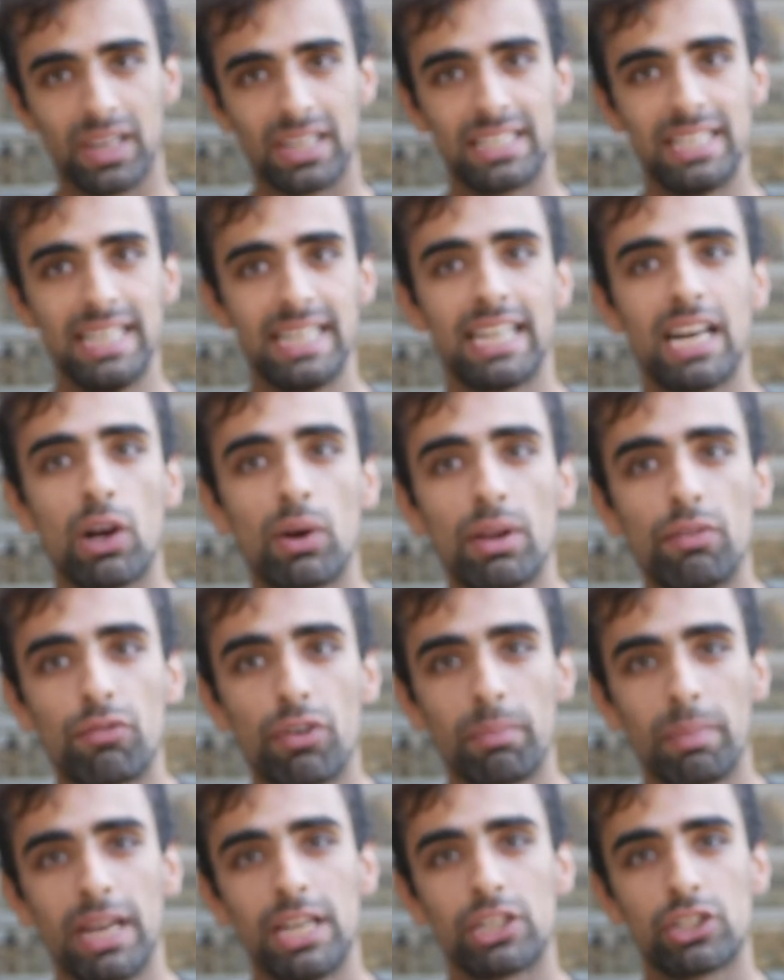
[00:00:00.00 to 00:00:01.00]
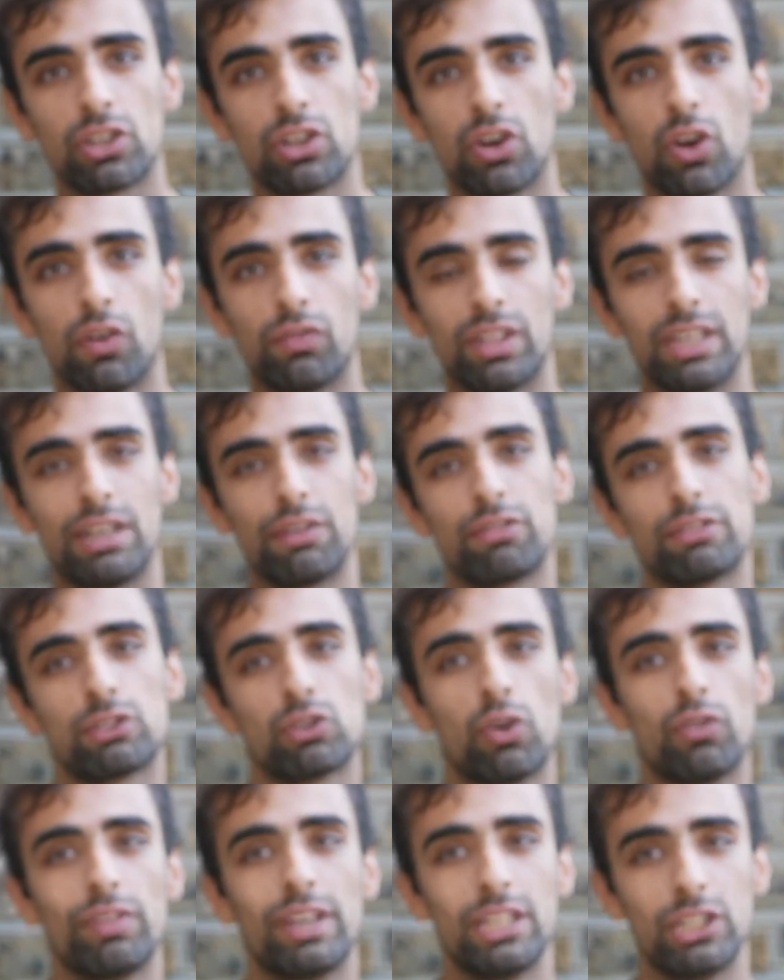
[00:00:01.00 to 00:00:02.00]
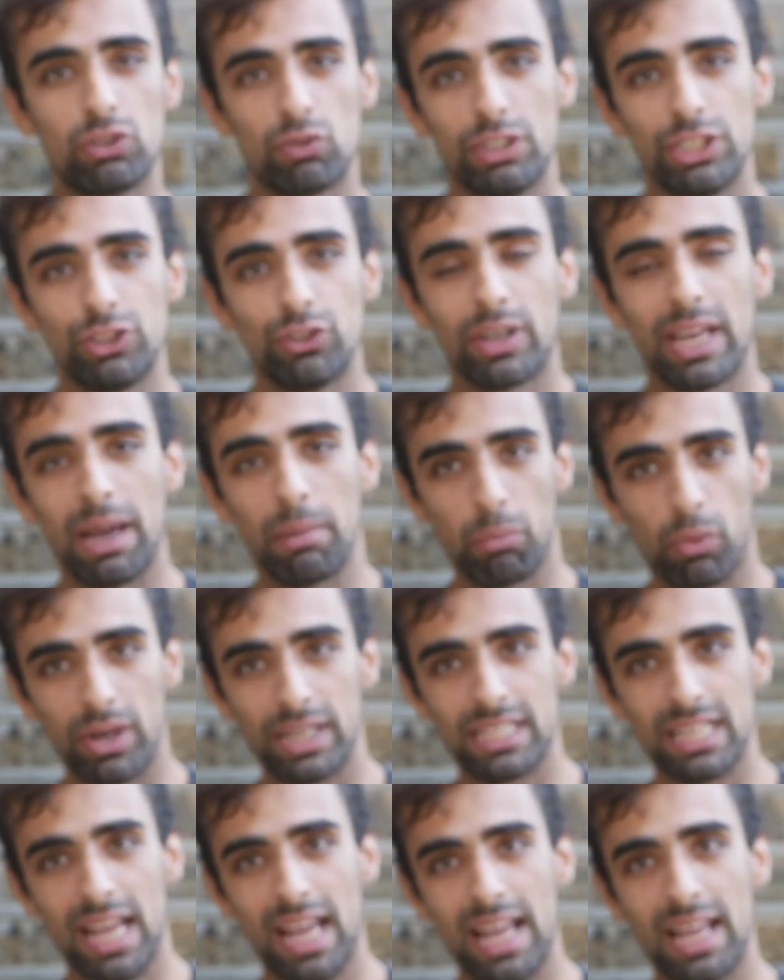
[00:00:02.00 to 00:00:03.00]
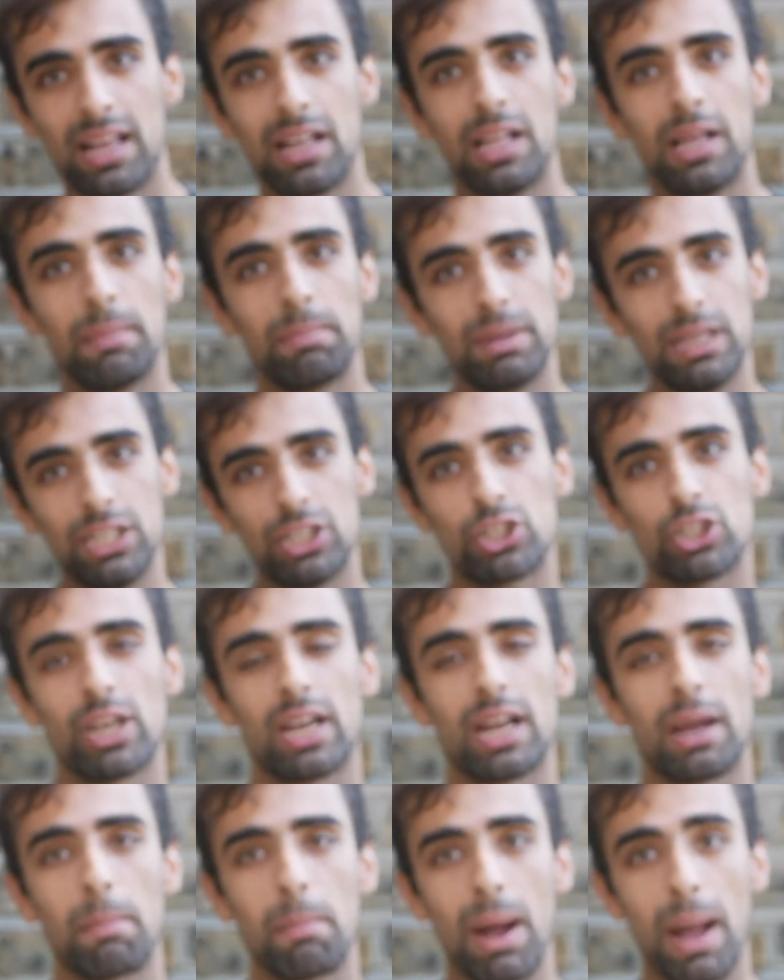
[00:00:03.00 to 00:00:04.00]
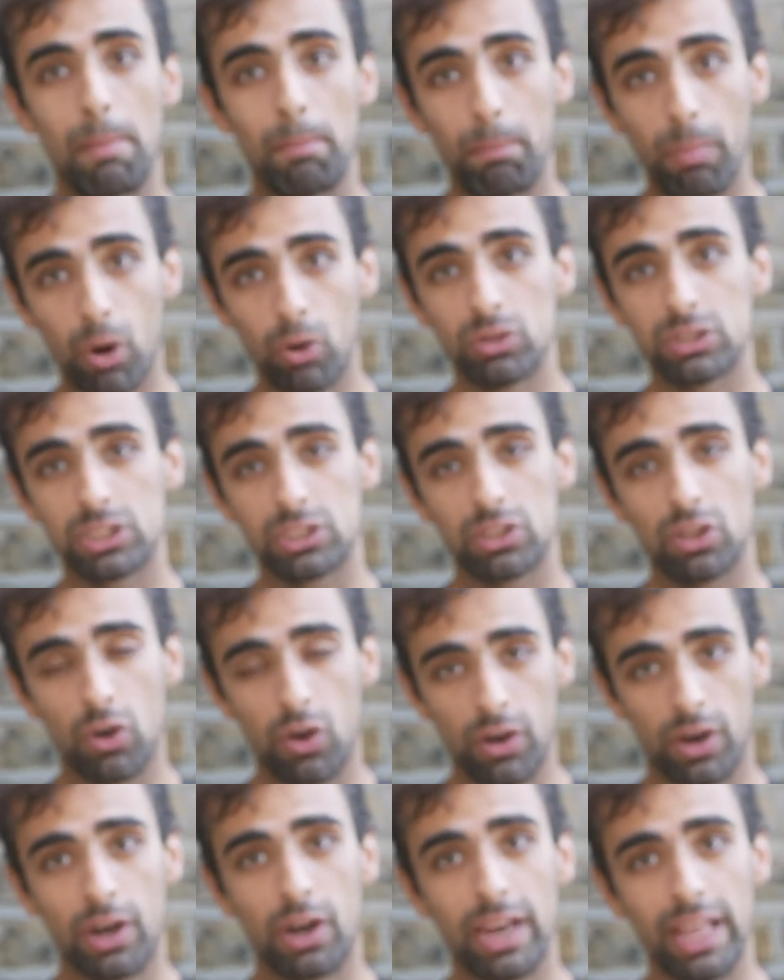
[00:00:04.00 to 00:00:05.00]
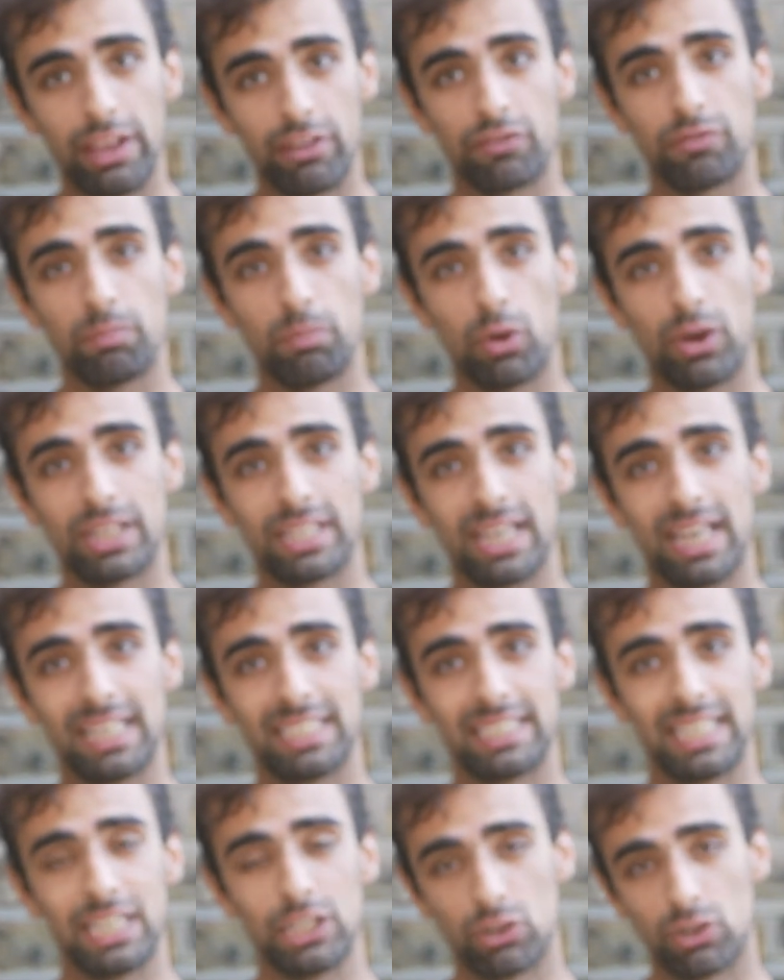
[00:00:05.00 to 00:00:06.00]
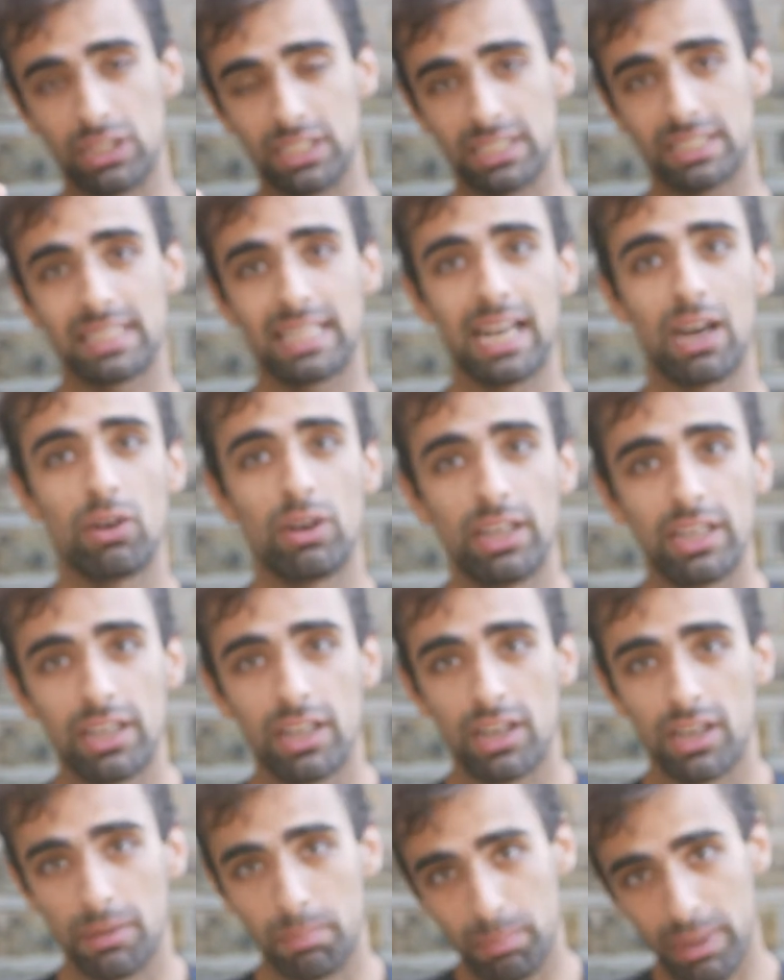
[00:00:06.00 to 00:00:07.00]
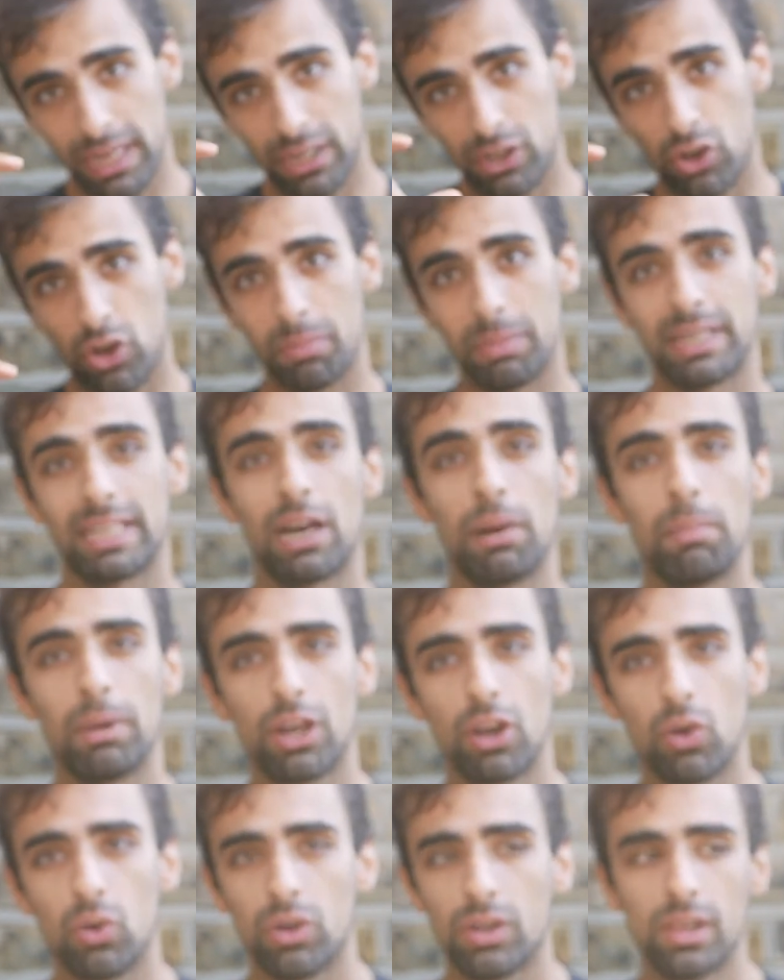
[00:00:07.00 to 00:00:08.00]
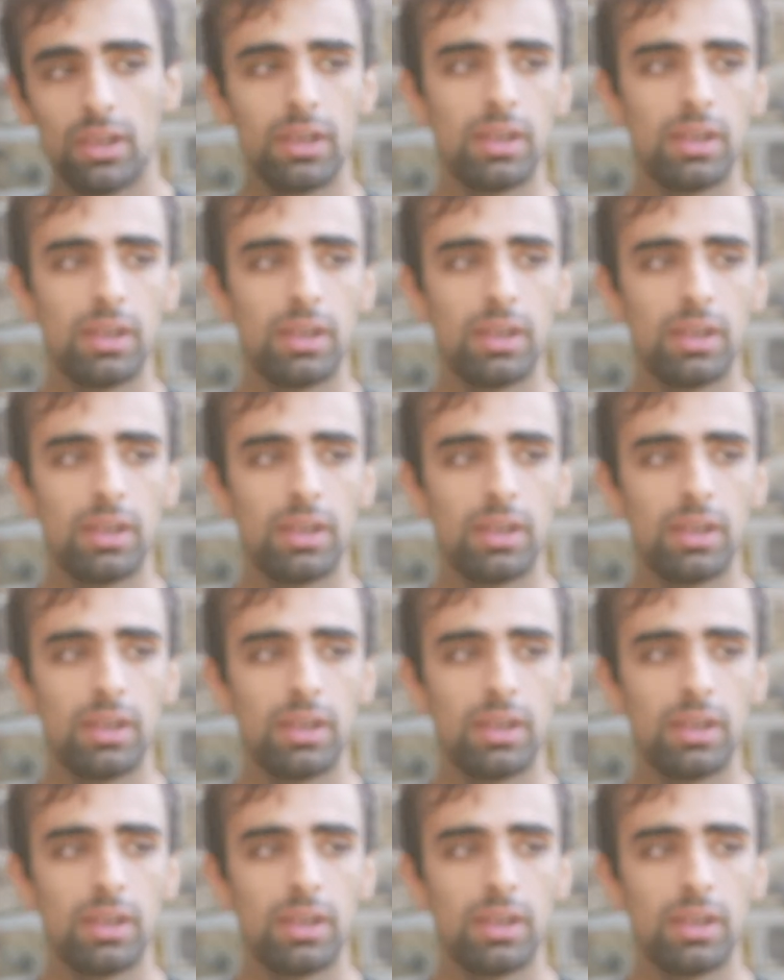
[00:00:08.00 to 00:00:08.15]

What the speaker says: detailed information of the different sort of injuries you get in Muay Thai, please check my post on if Muay Thai is dangerous down in the pinned comment down below.